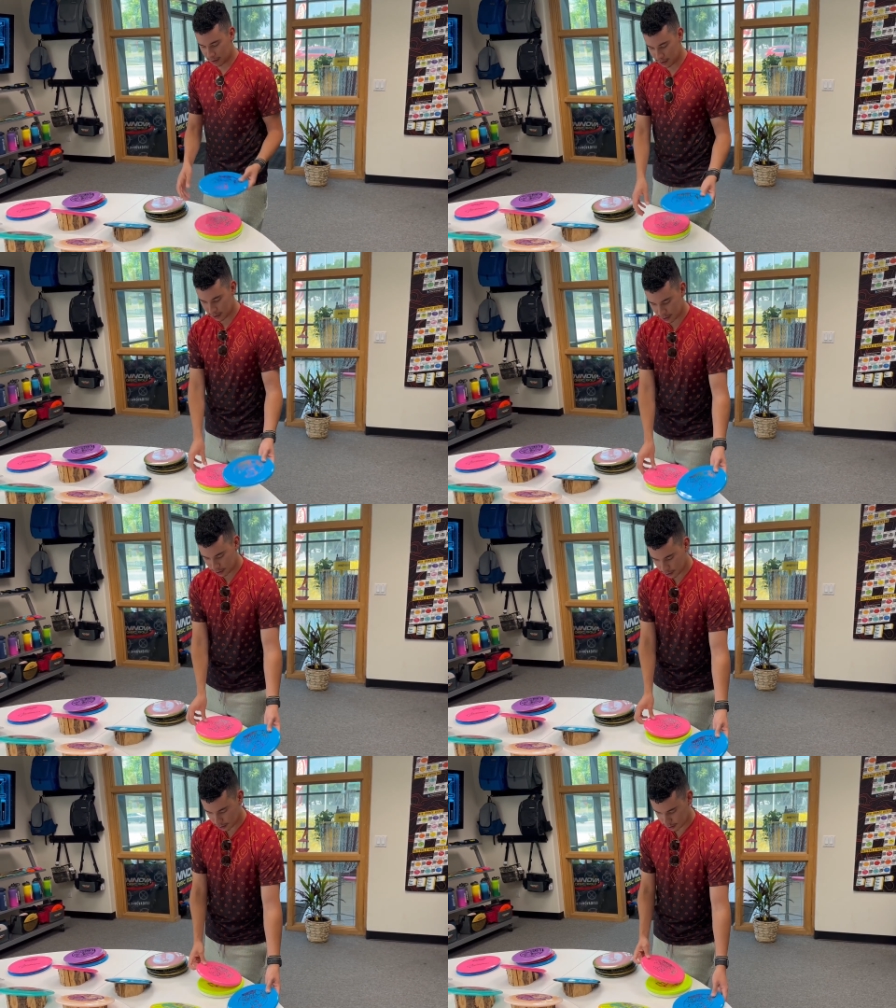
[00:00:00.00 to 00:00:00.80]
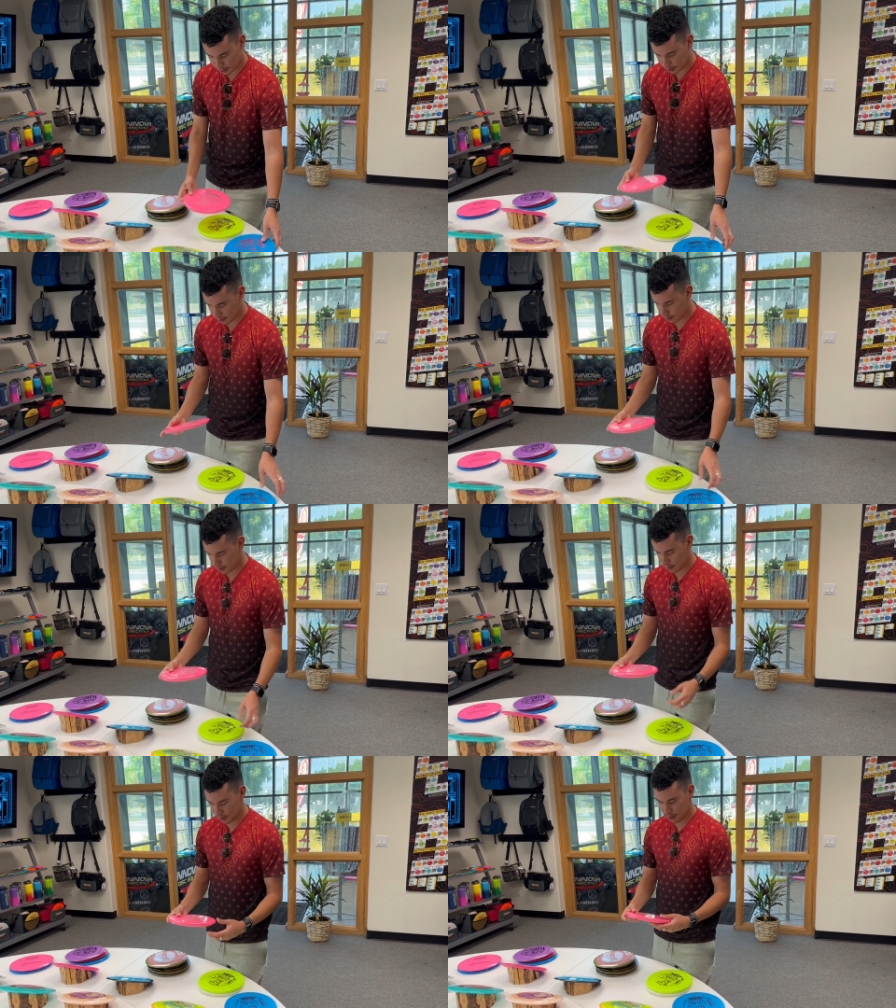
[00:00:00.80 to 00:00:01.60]
which
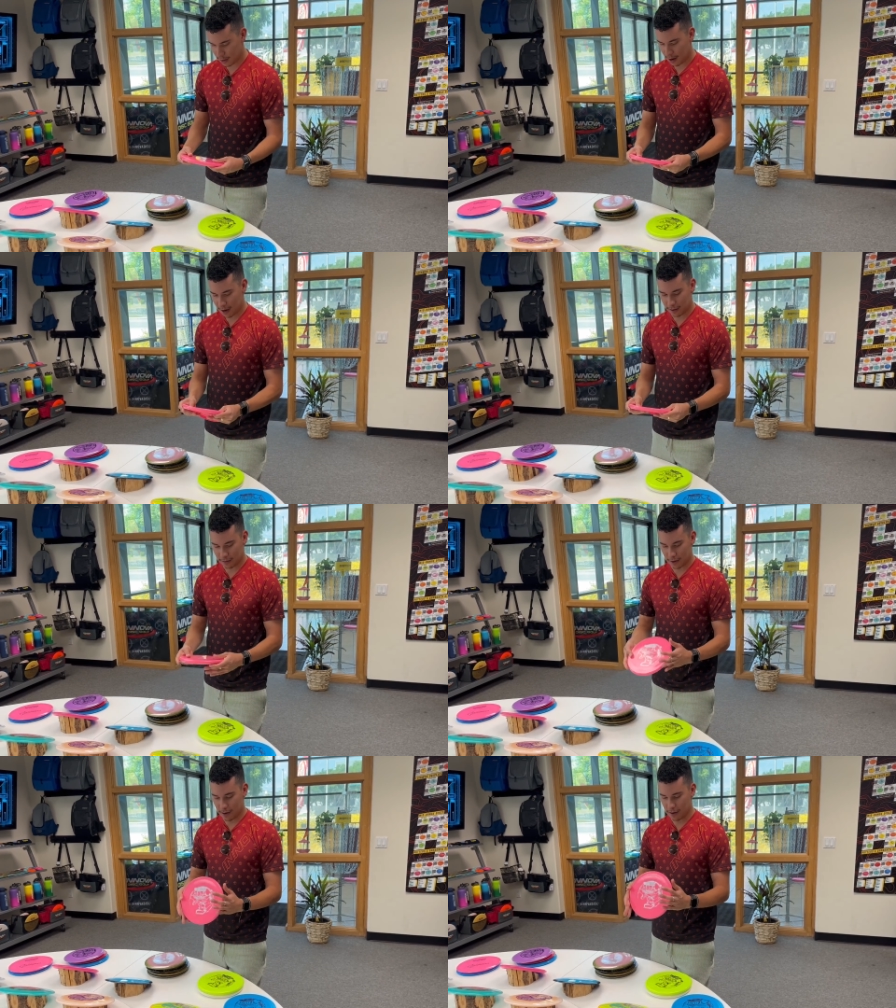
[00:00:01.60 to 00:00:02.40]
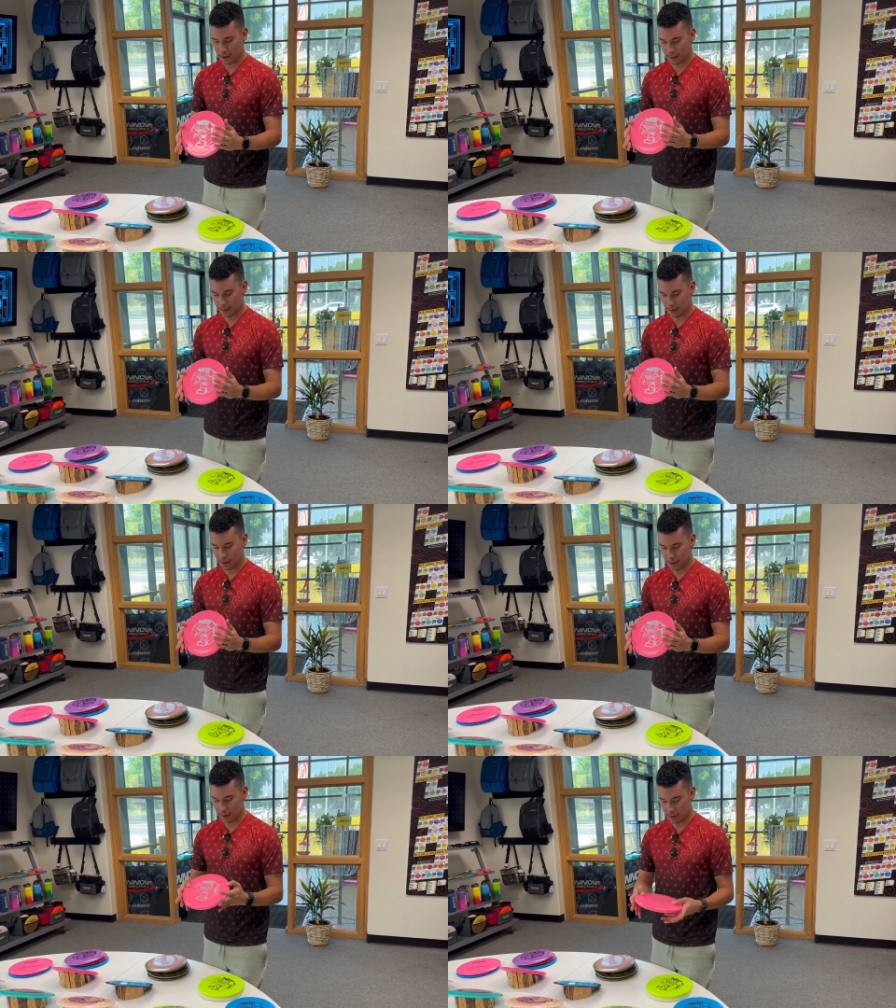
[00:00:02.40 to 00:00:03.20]
out of all of
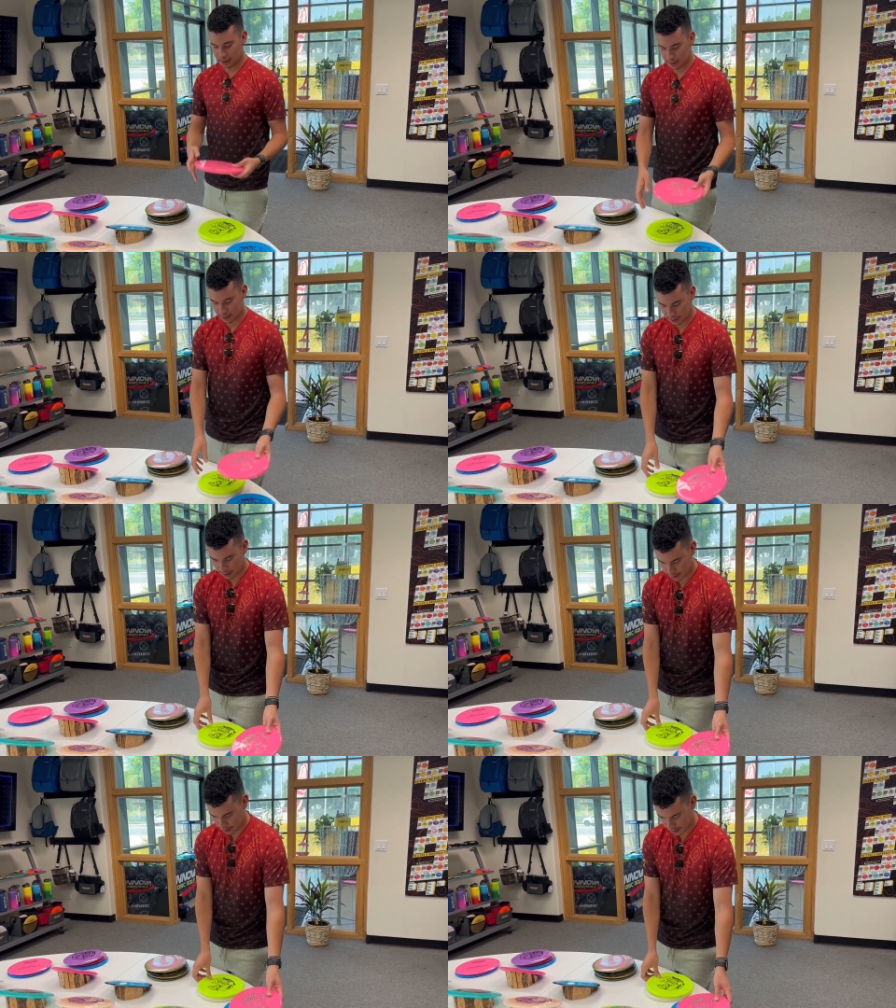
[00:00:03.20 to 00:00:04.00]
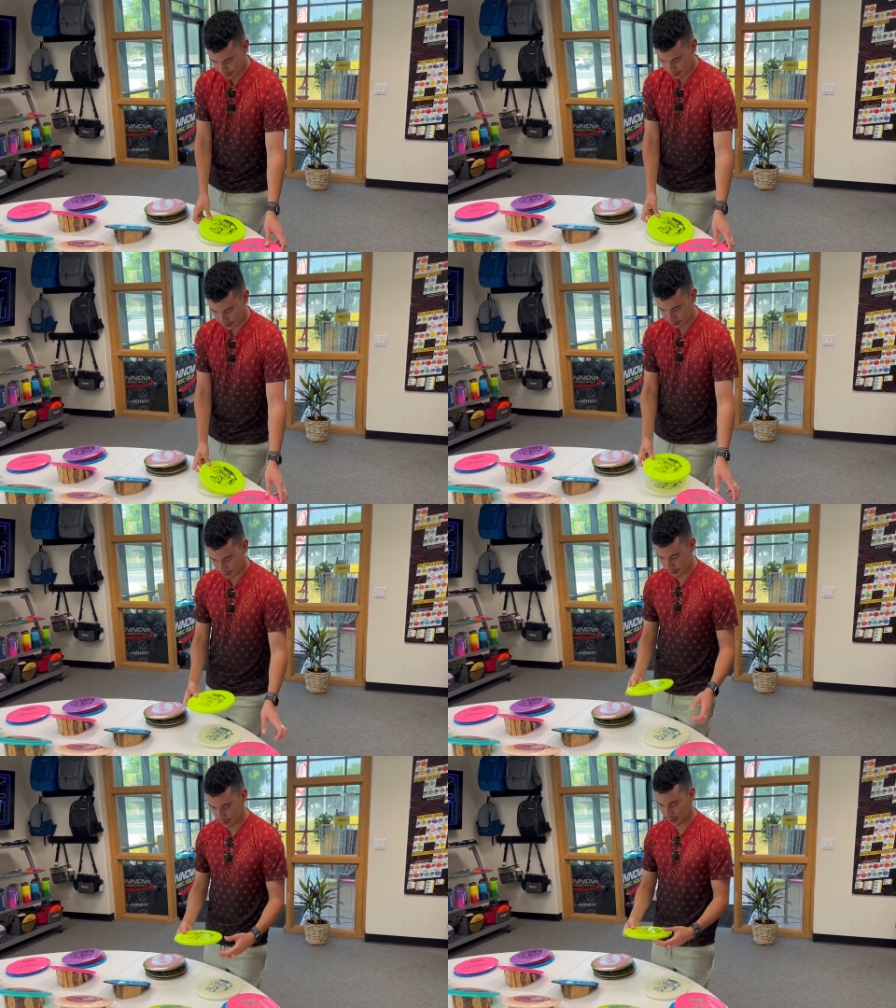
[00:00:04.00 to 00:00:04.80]
these,
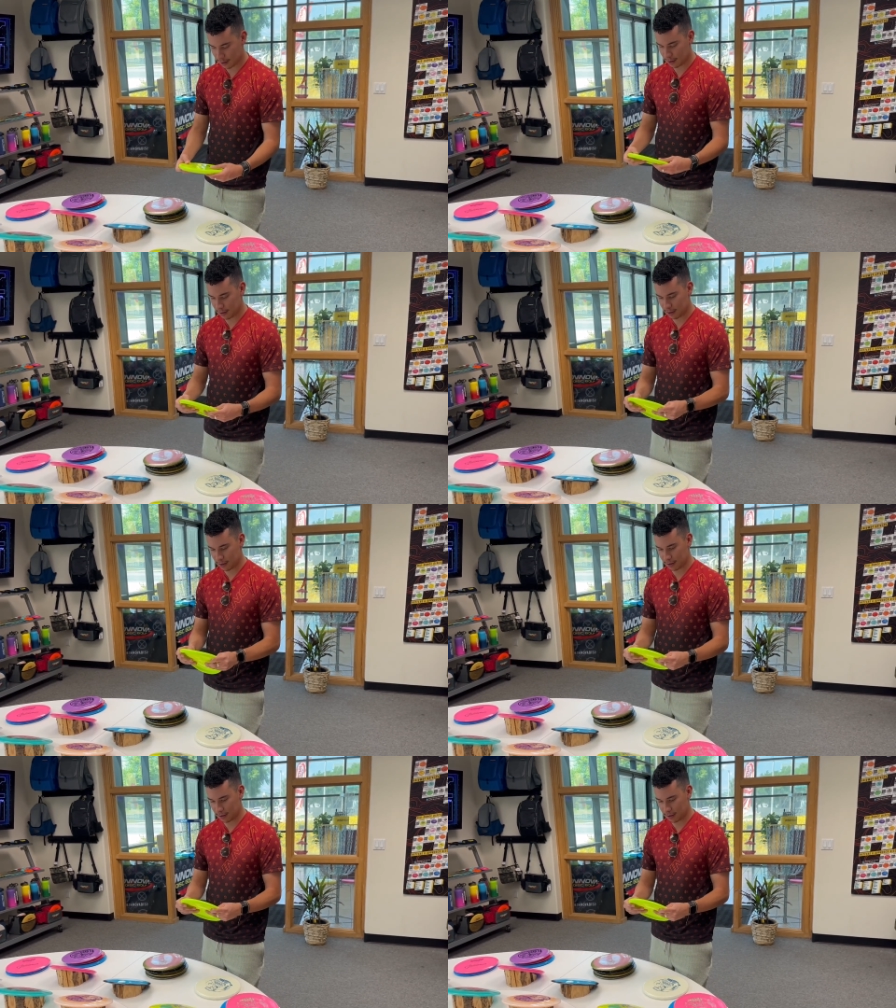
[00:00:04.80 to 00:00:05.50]
I think